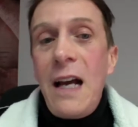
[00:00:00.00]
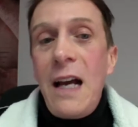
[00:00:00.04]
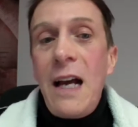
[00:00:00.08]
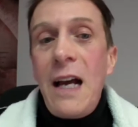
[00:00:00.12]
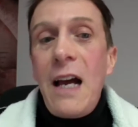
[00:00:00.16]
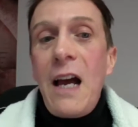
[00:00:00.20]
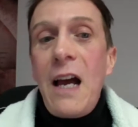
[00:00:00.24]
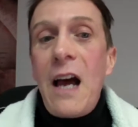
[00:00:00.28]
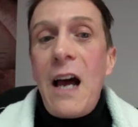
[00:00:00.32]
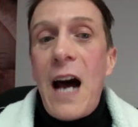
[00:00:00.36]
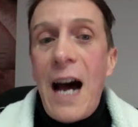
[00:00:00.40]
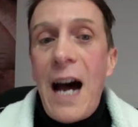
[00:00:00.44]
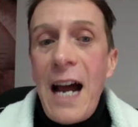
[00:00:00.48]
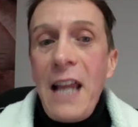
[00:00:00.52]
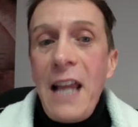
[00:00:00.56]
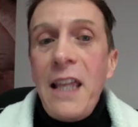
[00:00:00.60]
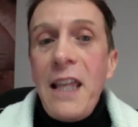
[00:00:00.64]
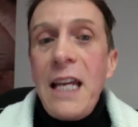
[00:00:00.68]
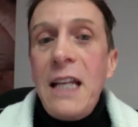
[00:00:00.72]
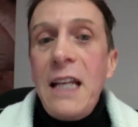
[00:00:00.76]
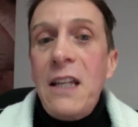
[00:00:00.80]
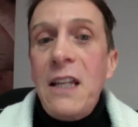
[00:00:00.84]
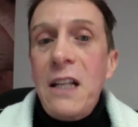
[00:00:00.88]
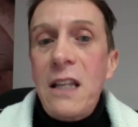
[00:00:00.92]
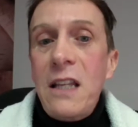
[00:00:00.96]
I
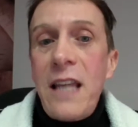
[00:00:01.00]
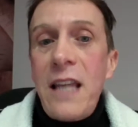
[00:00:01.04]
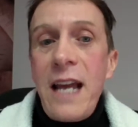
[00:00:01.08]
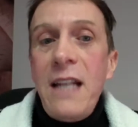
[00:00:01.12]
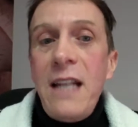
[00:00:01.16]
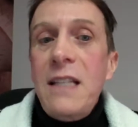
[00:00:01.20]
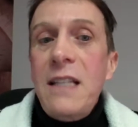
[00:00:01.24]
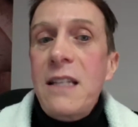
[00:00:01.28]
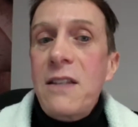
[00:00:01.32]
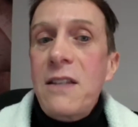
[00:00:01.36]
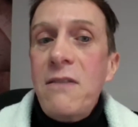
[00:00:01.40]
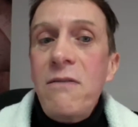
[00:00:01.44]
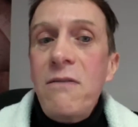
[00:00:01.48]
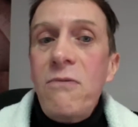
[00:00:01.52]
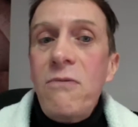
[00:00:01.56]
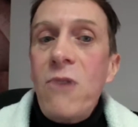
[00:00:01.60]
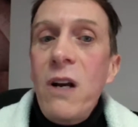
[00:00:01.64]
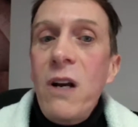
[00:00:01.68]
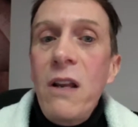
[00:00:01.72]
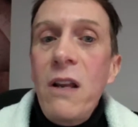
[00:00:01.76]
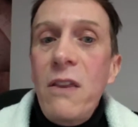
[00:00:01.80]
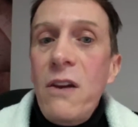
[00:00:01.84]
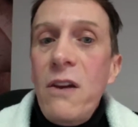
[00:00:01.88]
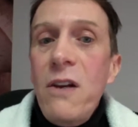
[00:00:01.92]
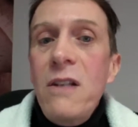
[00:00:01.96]
think that
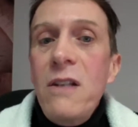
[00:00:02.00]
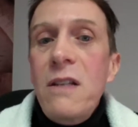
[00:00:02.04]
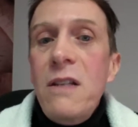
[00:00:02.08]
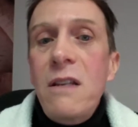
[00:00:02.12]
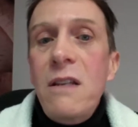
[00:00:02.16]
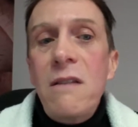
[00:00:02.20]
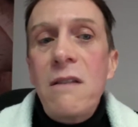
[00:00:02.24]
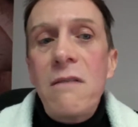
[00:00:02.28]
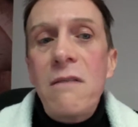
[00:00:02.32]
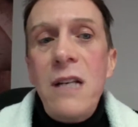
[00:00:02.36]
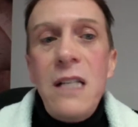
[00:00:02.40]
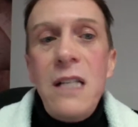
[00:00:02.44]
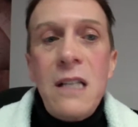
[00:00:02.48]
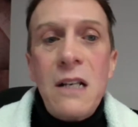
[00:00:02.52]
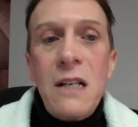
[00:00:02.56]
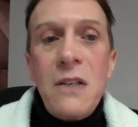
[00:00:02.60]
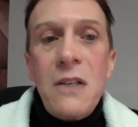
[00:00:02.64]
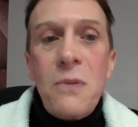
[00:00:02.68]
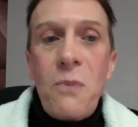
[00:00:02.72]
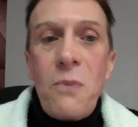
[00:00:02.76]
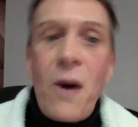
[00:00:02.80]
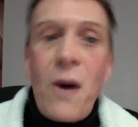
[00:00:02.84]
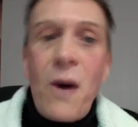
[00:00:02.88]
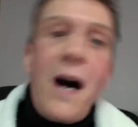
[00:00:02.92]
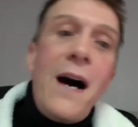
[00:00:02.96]
those are the reasons
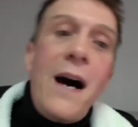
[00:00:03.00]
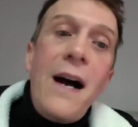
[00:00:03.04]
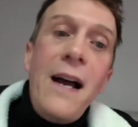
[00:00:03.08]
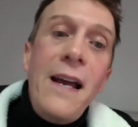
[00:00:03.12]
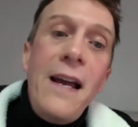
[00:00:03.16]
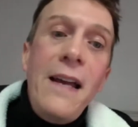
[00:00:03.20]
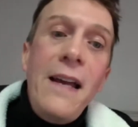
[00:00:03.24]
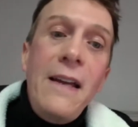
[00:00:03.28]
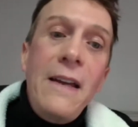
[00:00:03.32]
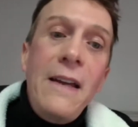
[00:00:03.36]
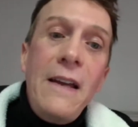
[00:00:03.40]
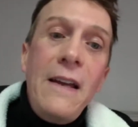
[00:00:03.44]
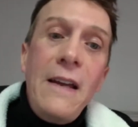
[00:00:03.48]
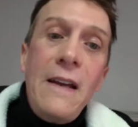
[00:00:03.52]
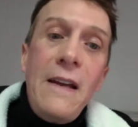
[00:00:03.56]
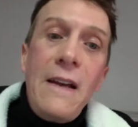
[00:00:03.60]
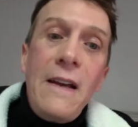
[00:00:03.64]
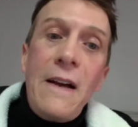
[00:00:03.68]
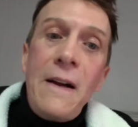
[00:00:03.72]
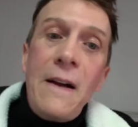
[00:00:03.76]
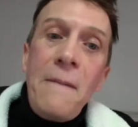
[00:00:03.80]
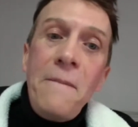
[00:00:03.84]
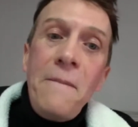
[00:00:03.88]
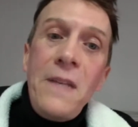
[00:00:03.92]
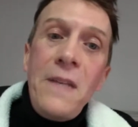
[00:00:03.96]
why
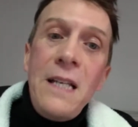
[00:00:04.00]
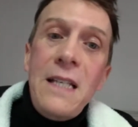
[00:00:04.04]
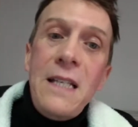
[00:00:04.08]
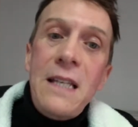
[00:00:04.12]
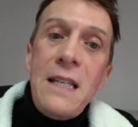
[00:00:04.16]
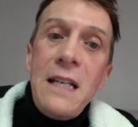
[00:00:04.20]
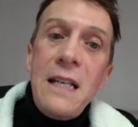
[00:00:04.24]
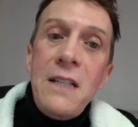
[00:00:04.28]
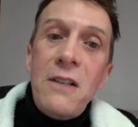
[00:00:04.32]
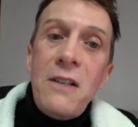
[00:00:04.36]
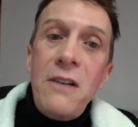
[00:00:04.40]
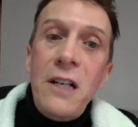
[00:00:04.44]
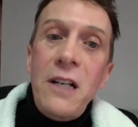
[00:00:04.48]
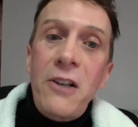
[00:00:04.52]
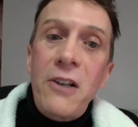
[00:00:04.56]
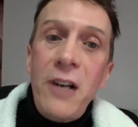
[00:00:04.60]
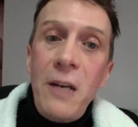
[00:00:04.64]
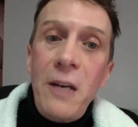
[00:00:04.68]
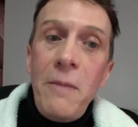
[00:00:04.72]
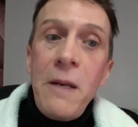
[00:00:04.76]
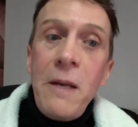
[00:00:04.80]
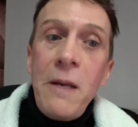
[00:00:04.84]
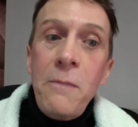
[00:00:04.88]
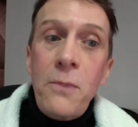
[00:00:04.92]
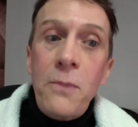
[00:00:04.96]
these things are
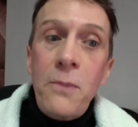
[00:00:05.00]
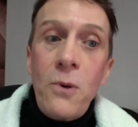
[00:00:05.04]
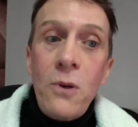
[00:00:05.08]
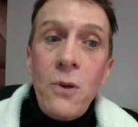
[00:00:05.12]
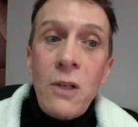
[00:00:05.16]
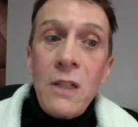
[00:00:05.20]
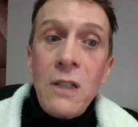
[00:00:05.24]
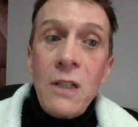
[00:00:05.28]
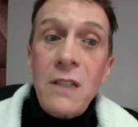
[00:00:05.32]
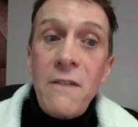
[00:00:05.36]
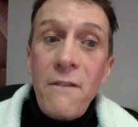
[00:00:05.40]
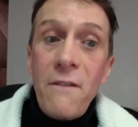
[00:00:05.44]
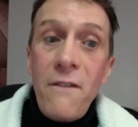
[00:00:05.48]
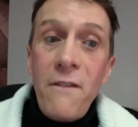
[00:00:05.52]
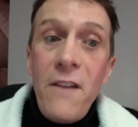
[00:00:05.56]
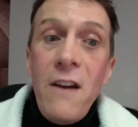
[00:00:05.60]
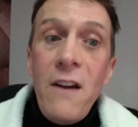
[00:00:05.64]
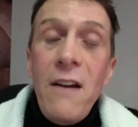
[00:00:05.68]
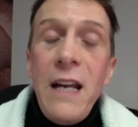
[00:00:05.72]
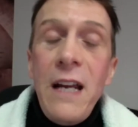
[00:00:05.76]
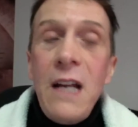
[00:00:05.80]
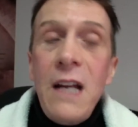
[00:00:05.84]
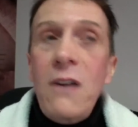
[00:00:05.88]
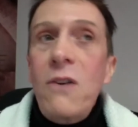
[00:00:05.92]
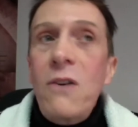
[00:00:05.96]
incredibly important.
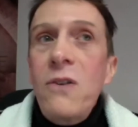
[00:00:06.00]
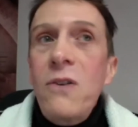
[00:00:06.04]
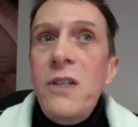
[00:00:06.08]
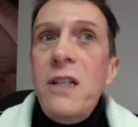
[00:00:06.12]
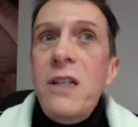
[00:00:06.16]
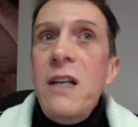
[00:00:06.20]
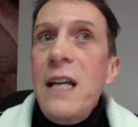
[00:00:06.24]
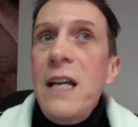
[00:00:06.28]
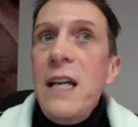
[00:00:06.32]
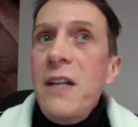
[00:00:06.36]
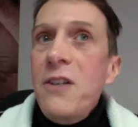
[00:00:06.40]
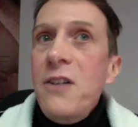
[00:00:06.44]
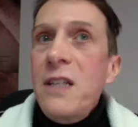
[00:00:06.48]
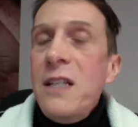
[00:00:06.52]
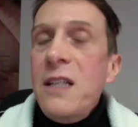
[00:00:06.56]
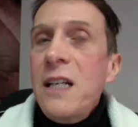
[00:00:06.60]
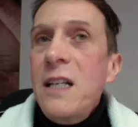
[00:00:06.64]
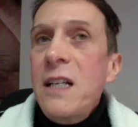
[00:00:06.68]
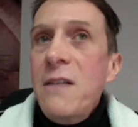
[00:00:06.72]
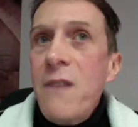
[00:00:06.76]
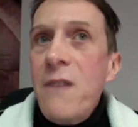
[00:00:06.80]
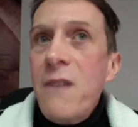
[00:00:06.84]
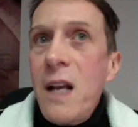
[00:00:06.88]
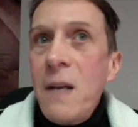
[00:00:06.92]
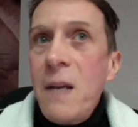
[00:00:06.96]
Very also interesting
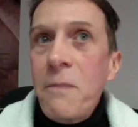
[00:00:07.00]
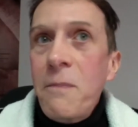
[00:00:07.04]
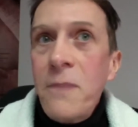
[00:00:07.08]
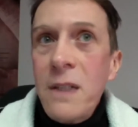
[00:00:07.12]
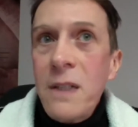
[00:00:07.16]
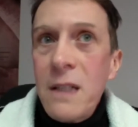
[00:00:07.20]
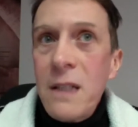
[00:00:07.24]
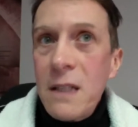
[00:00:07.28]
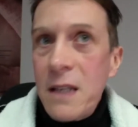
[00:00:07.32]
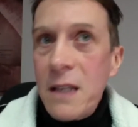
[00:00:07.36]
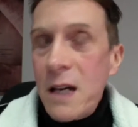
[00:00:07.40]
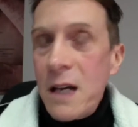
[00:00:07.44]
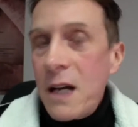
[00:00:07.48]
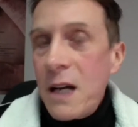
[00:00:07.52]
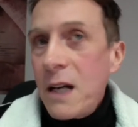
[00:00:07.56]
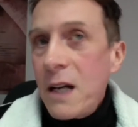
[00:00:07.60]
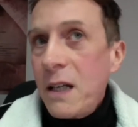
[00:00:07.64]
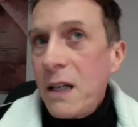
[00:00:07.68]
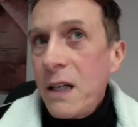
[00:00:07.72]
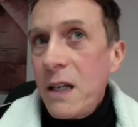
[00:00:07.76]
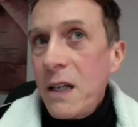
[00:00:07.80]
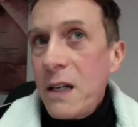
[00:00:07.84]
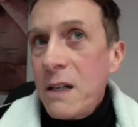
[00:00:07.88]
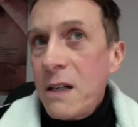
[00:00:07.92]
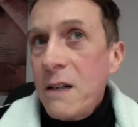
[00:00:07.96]
development is the
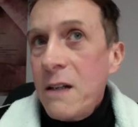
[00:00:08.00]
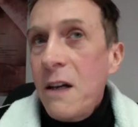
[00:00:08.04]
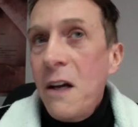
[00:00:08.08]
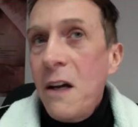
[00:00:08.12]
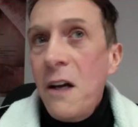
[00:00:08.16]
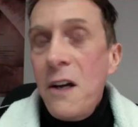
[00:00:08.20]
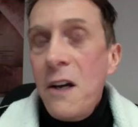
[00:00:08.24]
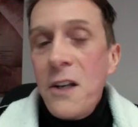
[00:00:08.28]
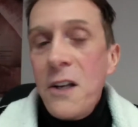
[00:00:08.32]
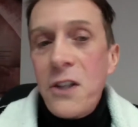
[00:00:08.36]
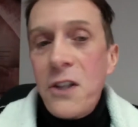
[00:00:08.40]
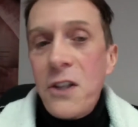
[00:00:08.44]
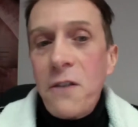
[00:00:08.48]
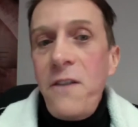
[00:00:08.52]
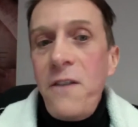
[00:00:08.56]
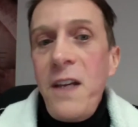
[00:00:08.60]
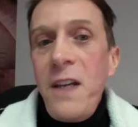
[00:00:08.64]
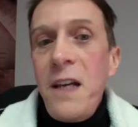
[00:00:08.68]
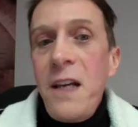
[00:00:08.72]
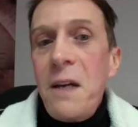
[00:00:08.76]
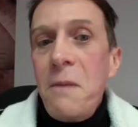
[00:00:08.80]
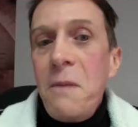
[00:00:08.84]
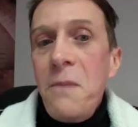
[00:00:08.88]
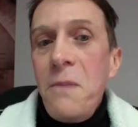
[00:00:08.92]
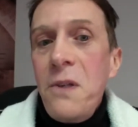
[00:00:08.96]
Hagia
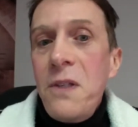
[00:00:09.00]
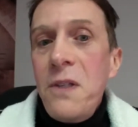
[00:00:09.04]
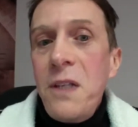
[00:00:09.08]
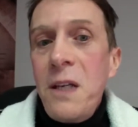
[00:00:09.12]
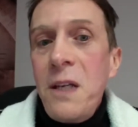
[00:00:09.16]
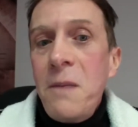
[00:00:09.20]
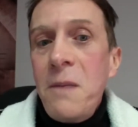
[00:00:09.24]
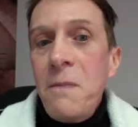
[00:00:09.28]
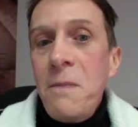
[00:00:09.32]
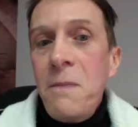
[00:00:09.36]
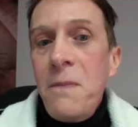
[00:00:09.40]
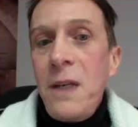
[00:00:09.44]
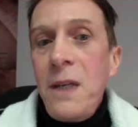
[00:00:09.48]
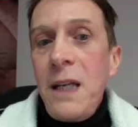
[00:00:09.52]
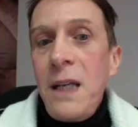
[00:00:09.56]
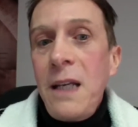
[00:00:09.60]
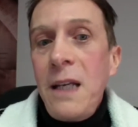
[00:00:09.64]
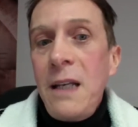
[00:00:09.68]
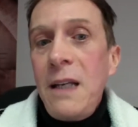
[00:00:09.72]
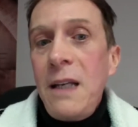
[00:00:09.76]
Sophia Museum in